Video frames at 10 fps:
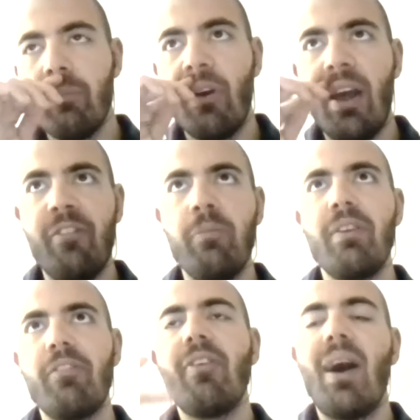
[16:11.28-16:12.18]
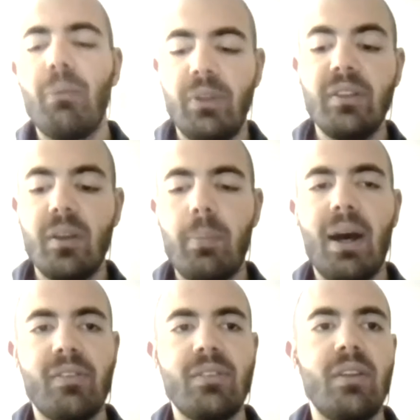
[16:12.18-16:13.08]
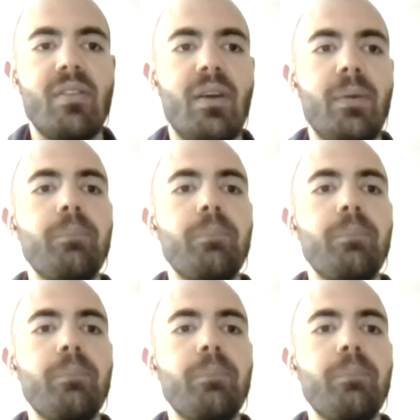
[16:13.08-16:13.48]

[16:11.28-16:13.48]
have been found in the past, let's say.